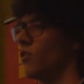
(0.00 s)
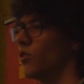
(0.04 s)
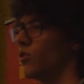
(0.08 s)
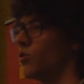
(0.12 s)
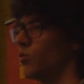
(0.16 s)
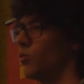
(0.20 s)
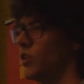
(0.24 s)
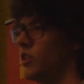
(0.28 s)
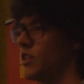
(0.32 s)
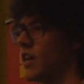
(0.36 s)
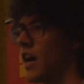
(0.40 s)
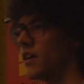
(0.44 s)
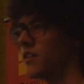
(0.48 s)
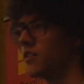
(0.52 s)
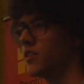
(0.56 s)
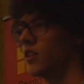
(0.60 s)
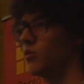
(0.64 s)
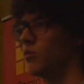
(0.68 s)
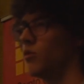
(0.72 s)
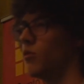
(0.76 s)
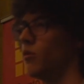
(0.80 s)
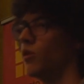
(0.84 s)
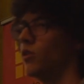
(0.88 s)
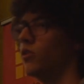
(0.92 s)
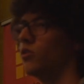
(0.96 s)
node which
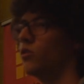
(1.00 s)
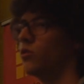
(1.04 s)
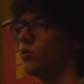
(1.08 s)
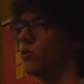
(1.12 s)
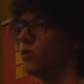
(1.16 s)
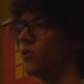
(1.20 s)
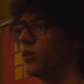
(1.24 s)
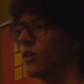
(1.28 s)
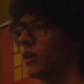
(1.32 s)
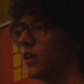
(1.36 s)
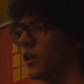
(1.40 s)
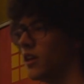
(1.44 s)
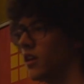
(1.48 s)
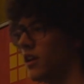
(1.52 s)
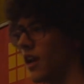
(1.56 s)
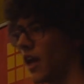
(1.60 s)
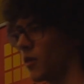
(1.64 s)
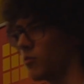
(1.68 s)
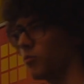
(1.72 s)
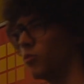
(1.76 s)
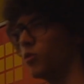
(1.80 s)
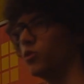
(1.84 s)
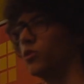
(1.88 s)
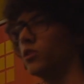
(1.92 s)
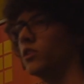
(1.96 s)
asset we want to
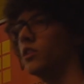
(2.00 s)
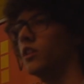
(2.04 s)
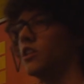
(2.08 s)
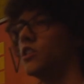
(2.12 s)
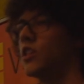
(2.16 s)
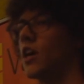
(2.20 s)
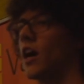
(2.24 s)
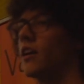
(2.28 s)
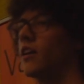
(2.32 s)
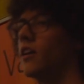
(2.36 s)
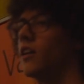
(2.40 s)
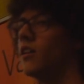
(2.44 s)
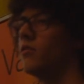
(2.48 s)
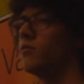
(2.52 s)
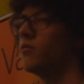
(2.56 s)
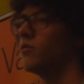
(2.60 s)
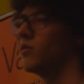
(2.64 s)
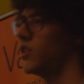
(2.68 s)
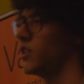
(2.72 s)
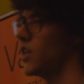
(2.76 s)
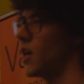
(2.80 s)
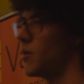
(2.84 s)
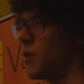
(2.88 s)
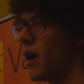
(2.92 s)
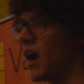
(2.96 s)
like put in the channel,
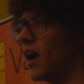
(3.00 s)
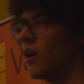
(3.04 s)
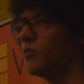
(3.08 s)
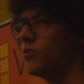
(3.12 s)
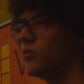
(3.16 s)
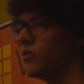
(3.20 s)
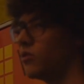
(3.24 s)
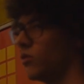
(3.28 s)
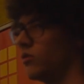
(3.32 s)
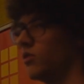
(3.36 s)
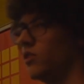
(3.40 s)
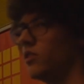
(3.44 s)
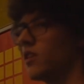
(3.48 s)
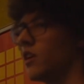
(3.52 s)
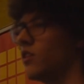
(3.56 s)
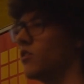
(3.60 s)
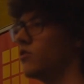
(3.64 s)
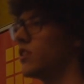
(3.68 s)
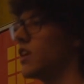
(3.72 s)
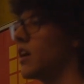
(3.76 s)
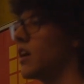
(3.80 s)
the amounts, or this kind of